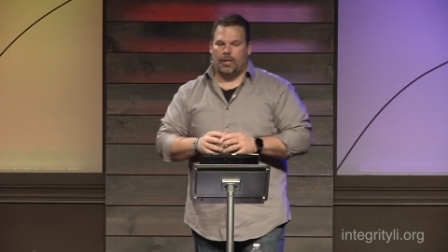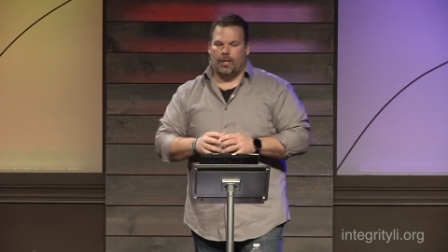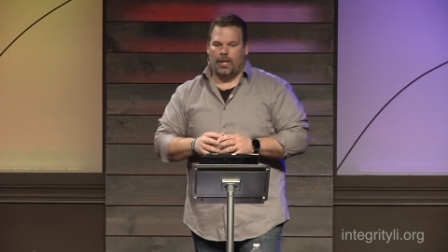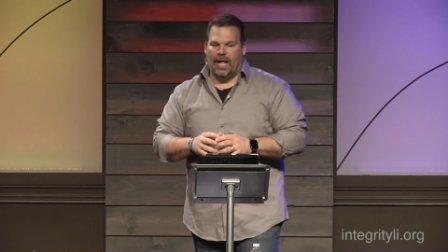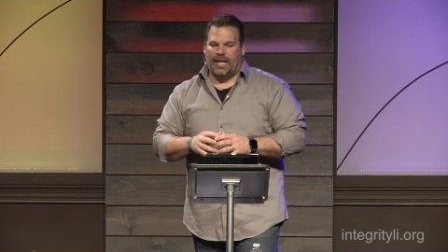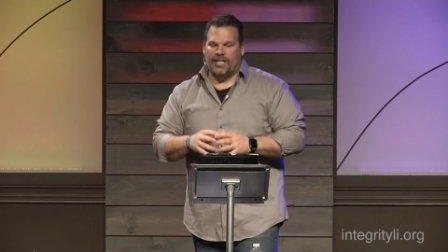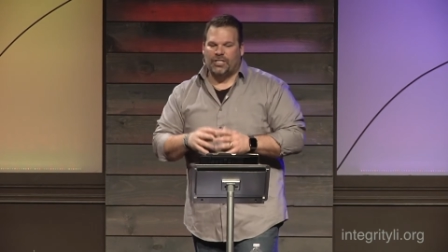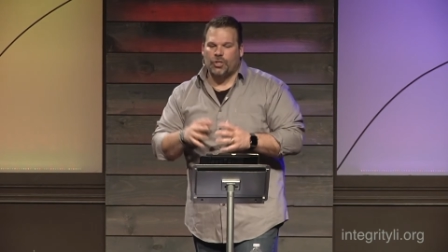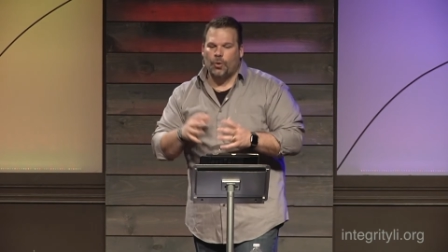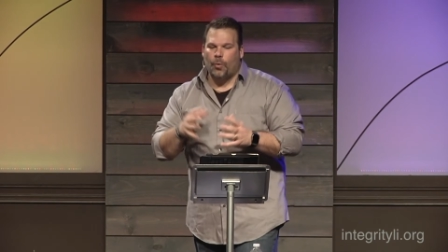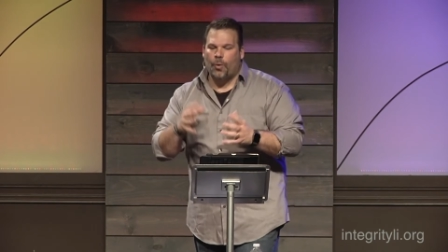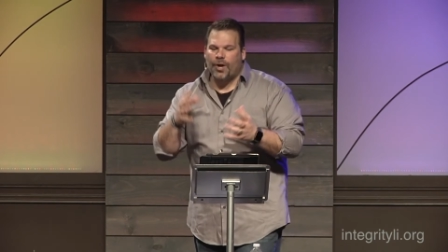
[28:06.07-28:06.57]

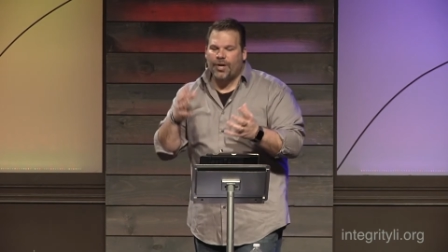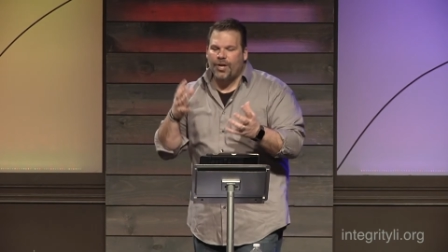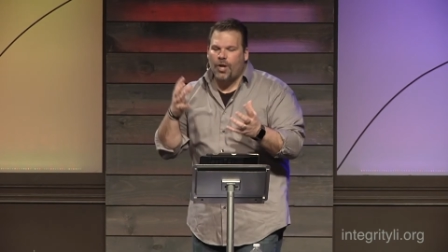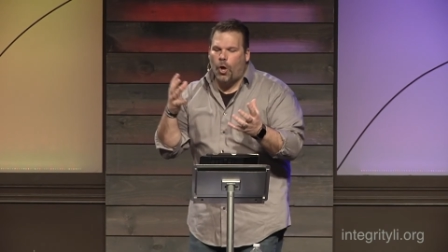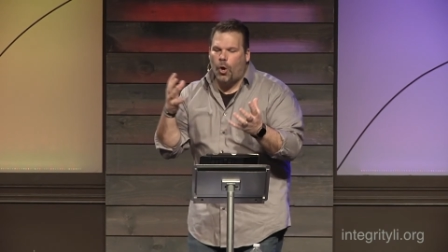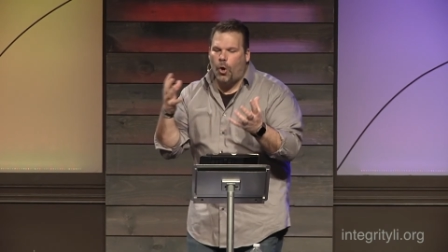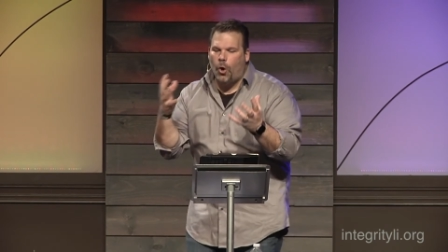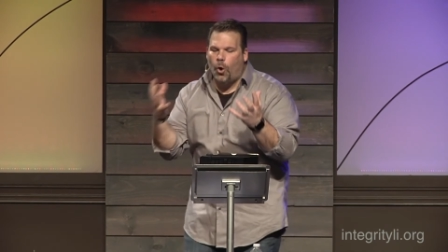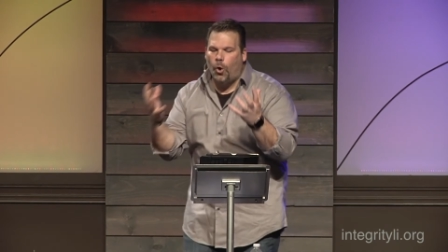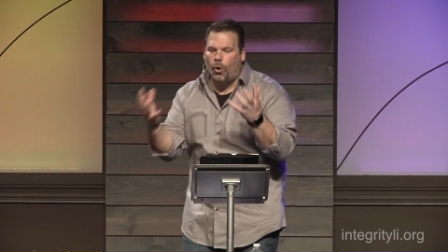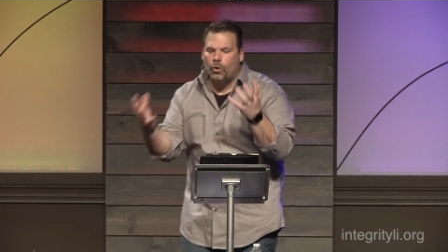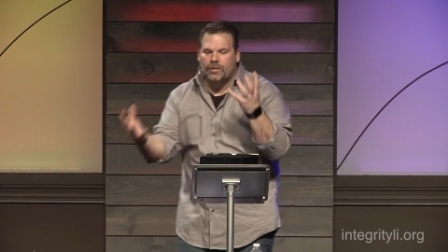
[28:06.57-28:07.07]
And so we're going to
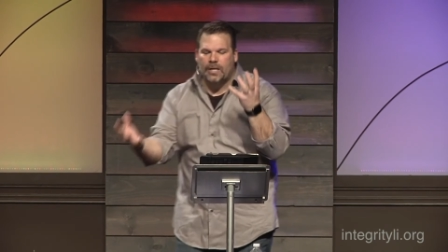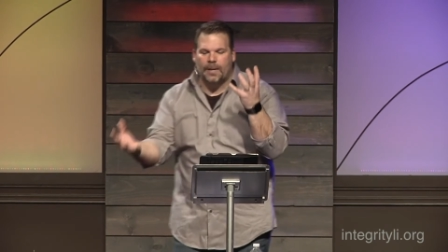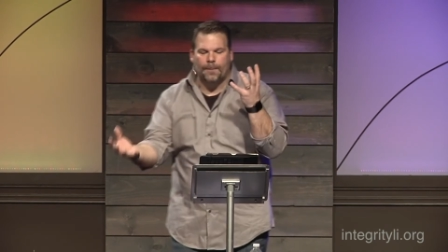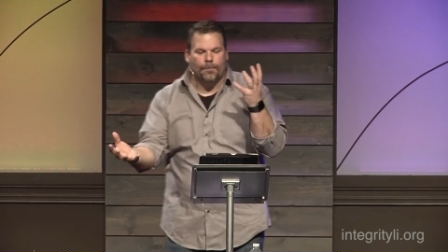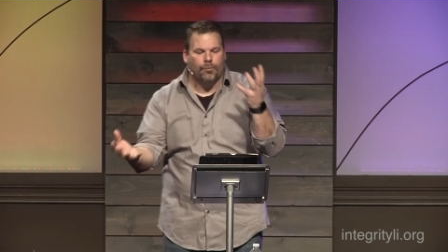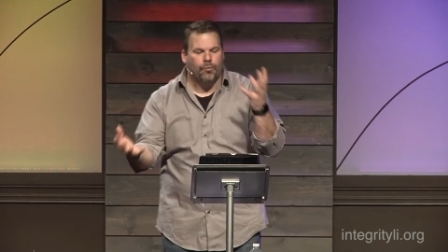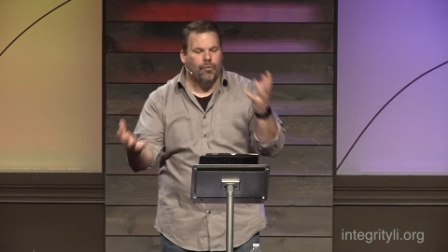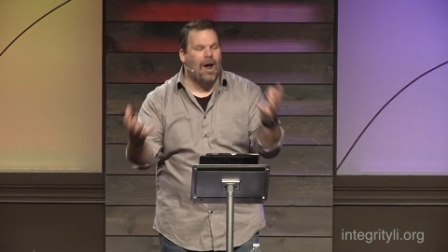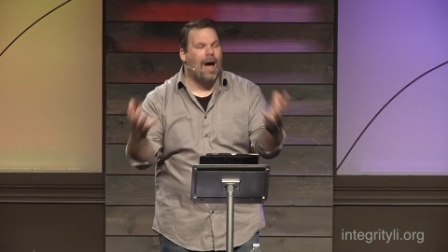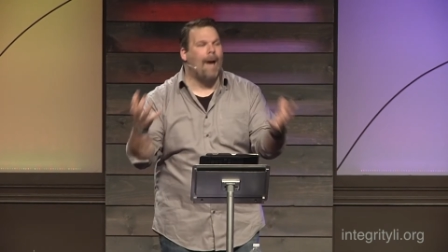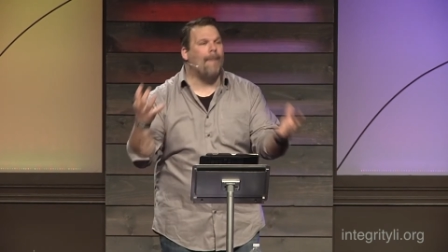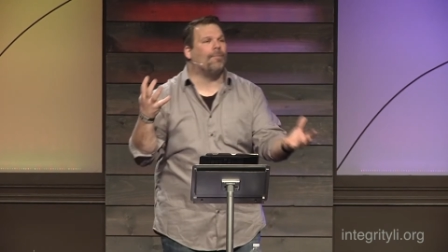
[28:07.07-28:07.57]
hold in
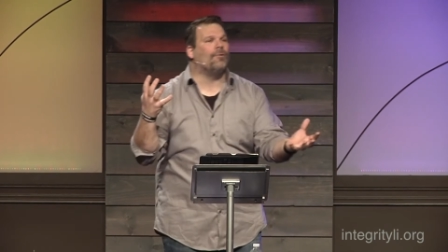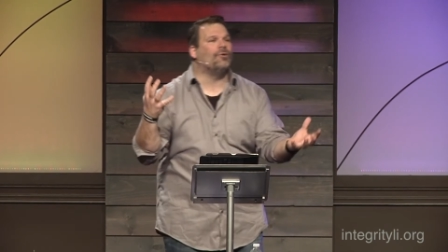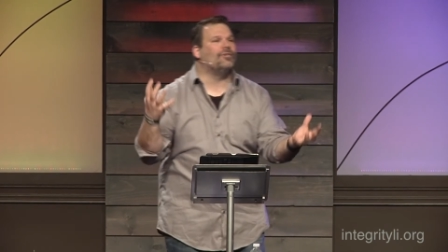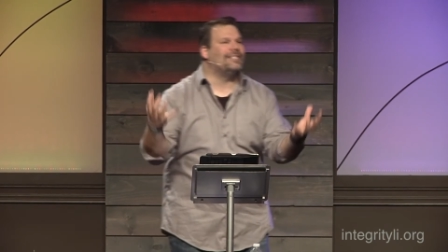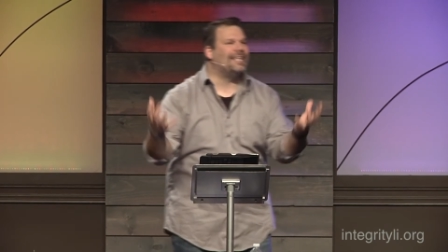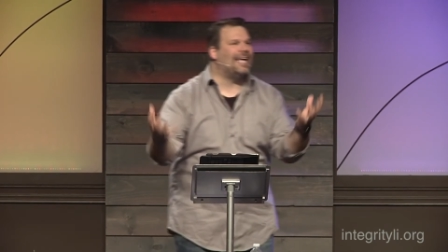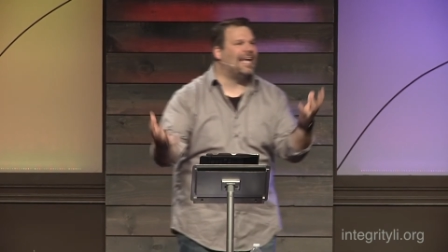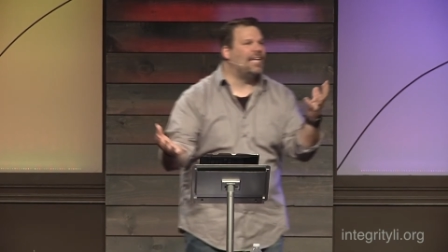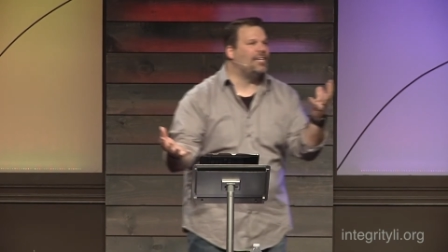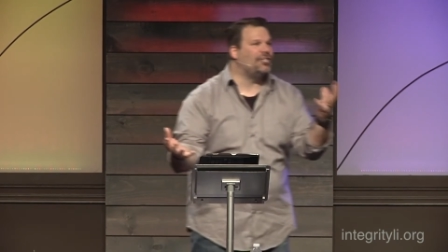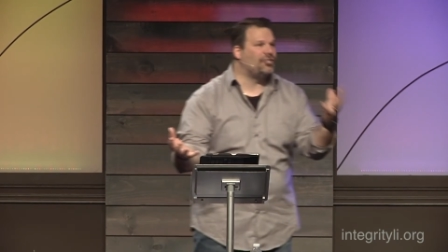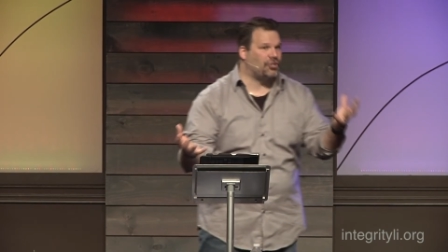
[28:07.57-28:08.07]
proper
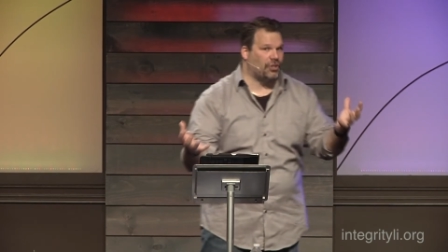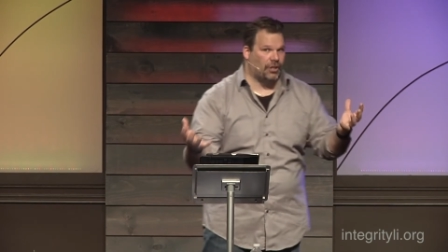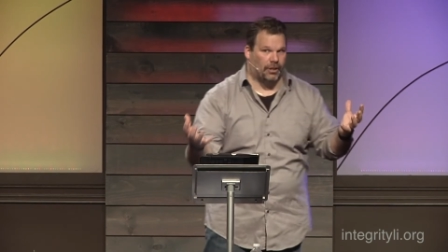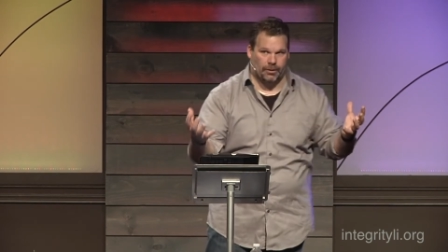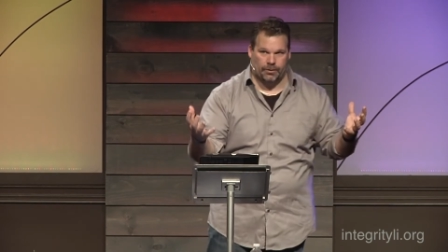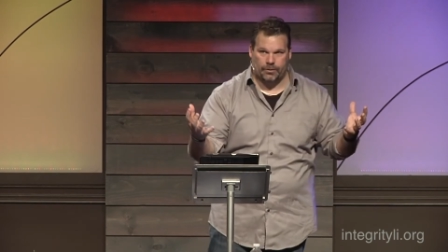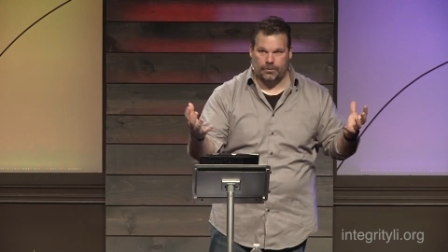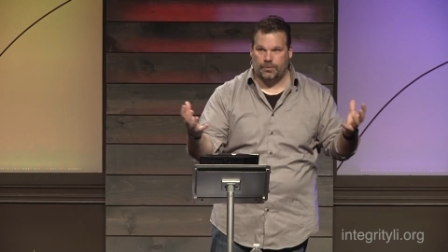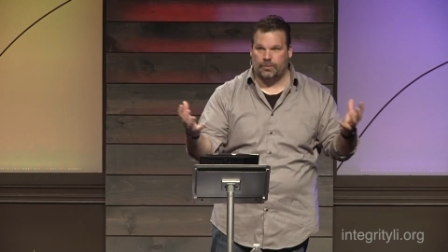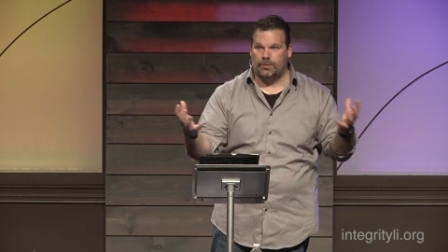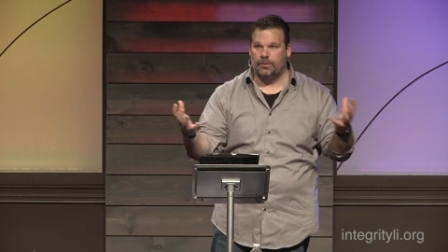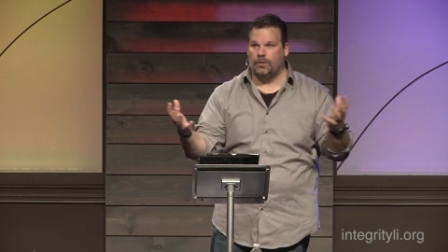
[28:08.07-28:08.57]
tension